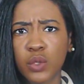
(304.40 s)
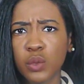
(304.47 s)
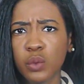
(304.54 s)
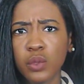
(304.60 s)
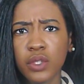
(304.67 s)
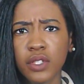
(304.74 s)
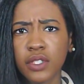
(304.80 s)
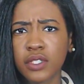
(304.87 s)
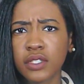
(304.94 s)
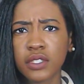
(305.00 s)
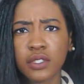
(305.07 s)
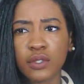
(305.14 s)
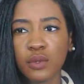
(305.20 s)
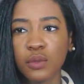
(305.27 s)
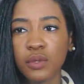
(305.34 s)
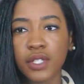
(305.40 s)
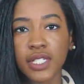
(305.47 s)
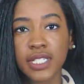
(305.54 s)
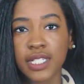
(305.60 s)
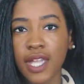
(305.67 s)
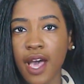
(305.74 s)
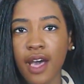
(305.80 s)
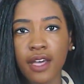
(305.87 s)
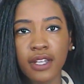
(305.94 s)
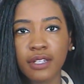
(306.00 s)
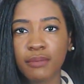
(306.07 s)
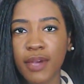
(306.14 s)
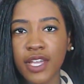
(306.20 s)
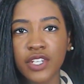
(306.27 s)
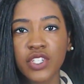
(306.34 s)
Tulle is not
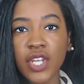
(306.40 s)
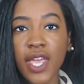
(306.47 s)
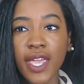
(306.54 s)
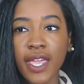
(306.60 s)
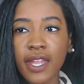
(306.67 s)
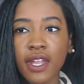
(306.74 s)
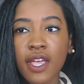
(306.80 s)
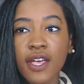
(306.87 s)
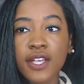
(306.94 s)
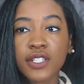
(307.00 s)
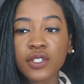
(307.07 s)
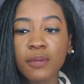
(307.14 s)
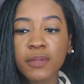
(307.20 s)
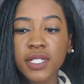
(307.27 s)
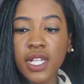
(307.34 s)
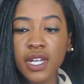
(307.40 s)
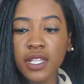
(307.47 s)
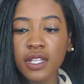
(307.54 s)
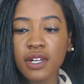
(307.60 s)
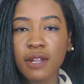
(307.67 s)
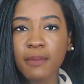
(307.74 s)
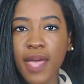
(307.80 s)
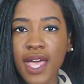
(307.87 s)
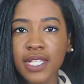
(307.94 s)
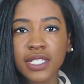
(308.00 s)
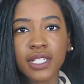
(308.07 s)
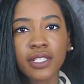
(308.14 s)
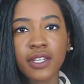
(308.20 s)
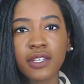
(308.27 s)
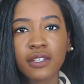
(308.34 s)
my shade. So I'm standing there and I'm
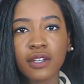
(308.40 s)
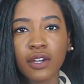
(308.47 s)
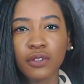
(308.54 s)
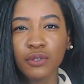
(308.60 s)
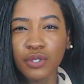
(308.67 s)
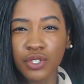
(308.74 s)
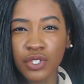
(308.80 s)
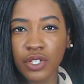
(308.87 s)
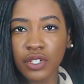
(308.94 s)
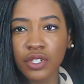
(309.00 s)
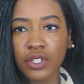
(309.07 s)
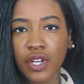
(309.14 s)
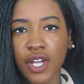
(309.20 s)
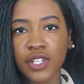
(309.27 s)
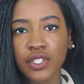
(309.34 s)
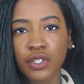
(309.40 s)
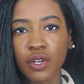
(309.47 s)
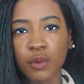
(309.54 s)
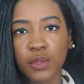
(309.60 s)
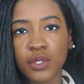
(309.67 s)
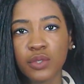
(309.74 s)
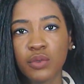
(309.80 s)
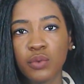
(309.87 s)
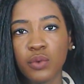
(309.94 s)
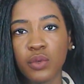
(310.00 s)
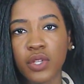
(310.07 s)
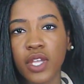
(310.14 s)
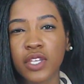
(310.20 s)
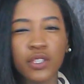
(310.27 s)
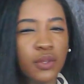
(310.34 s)
asking, like, are you sure I should go with Tulle?
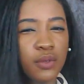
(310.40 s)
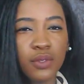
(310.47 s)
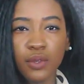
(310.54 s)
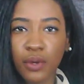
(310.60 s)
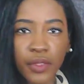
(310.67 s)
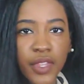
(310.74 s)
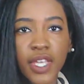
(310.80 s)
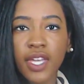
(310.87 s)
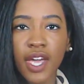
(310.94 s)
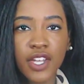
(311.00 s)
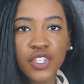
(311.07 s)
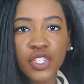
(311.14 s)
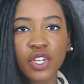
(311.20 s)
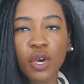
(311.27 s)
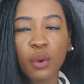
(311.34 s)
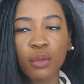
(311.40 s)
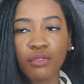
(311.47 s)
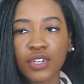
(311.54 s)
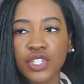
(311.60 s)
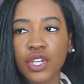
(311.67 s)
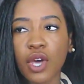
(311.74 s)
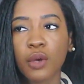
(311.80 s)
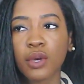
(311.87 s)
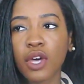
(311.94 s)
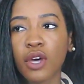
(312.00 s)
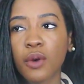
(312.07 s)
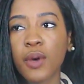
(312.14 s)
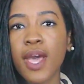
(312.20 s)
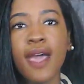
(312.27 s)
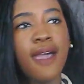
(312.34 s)
Like, you don't think I should go with Rich
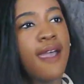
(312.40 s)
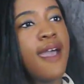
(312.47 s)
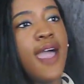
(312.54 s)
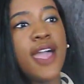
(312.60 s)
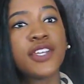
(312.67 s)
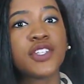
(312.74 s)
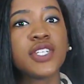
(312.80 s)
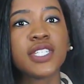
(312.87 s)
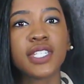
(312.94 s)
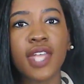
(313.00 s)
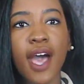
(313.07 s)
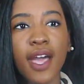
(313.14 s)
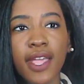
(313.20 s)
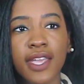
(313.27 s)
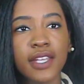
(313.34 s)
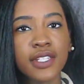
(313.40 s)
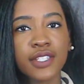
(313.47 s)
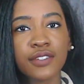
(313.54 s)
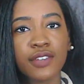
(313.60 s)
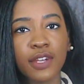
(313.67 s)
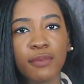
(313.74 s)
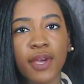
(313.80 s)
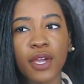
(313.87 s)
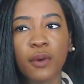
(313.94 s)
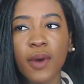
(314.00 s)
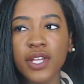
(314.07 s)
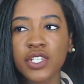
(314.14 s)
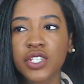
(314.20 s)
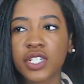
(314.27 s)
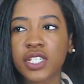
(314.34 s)
Cocoa? And she's not answering my
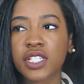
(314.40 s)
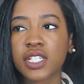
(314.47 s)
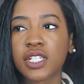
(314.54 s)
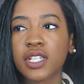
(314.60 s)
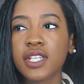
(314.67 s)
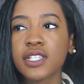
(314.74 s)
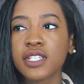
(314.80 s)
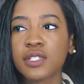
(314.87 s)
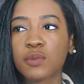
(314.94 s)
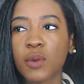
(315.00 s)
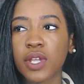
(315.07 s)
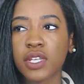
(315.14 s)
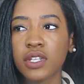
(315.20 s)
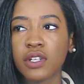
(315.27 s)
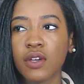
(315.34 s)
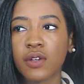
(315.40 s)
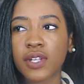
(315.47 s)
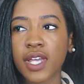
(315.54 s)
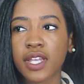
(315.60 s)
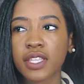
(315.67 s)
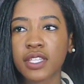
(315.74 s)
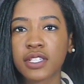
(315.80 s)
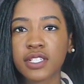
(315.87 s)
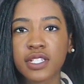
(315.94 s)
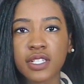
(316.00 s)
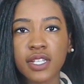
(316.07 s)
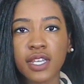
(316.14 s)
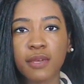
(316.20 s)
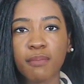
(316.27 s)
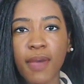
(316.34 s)
question. And this is when, you know, like the
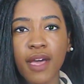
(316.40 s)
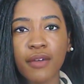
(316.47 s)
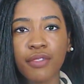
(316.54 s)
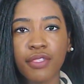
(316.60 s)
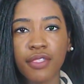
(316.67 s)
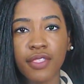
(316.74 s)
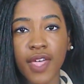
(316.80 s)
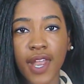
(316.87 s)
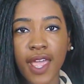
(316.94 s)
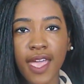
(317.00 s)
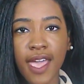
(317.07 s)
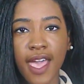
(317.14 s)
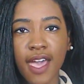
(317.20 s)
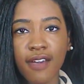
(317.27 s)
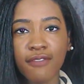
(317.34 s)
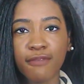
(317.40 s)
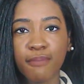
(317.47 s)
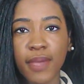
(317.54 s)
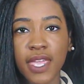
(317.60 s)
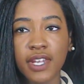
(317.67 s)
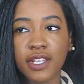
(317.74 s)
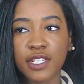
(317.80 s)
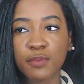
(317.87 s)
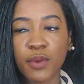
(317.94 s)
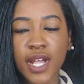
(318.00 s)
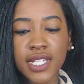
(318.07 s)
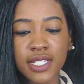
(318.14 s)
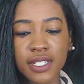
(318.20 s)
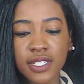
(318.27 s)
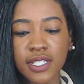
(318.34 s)
slick mouth that I have made its
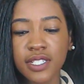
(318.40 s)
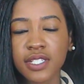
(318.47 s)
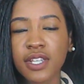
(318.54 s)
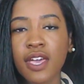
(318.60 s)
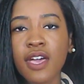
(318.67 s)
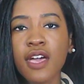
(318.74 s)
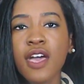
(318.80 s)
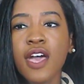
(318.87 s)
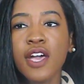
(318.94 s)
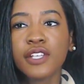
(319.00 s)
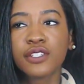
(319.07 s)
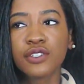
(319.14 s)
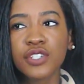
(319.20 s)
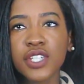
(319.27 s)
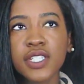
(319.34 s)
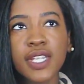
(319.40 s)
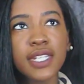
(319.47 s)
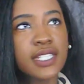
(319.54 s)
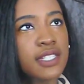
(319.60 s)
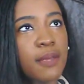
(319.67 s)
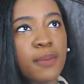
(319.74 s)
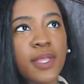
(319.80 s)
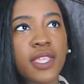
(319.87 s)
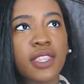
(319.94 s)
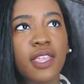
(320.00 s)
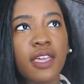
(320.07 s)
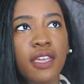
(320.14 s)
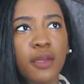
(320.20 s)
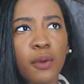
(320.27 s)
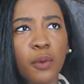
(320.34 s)
presence. So she said something
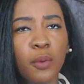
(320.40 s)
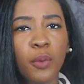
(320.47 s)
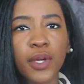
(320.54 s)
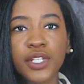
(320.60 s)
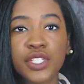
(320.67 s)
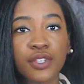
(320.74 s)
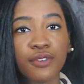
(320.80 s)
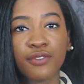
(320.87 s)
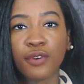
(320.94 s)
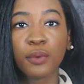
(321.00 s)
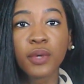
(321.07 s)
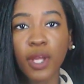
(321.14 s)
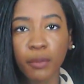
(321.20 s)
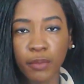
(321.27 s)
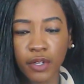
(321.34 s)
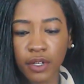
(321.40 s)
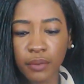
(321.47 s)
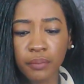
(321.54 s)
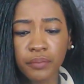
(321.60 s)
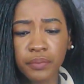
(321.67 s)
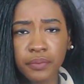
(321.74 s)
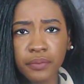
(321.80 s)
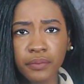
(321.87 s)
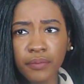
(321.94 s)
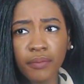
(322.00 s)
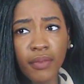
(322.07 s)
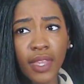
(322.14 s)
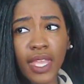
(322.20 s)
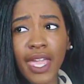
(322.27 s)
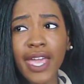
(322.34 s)
like, what's your phone number?
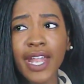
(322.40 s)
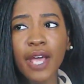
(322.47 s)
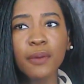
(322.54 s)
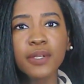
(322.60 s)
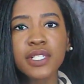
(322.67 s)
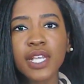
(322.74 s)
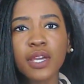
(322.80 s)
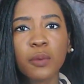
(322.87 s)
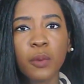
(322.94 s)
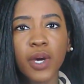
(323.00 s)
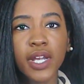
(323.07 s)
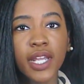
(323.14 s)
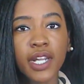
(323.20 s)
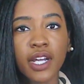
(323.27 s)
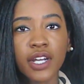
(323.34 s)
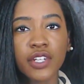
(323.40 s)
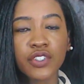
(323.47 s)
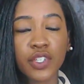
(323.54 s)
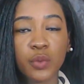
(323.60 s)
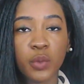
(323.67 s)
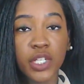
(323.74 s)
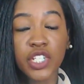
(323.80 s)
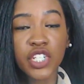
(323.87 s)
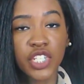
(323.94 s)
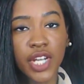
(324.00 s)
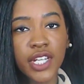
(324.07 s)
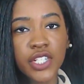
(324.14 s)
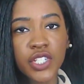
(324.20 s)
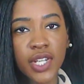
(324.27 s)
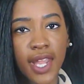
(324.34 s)
And I was like, 1-800, which
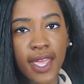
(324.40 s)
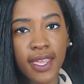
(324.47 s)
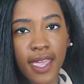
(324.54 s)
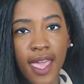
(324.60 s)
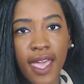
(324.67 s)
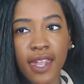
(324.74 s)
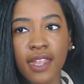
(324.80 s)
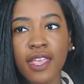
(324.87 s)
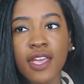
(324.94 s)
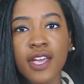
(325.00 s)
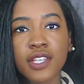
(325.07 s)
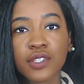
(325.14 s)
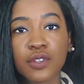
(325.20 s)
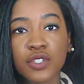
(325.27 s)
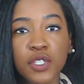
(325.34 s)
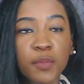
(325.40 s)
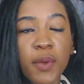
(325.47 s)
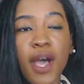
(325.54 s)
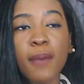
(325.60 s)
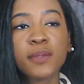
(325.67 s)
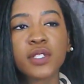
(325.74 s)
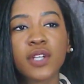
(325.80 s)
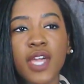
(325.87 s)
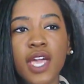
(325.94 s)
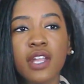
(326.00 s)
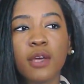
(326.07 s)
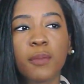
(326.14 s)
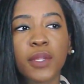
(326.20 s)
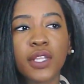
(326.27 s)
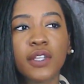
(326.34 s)
shade should I get? So she pops her head
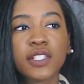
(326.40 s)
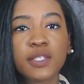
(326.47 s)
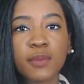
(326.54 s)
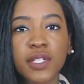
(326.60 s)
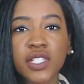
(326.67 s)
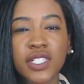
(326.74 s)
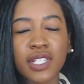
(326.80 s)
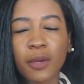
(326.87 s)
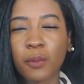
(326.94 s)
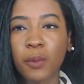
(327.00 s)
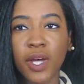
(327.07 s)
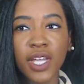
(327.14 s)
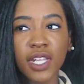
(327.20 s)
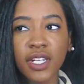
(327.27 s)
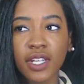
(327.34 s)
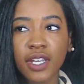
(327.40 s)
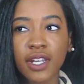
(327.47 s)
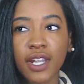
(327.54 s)
up and looks at me and she's like, what?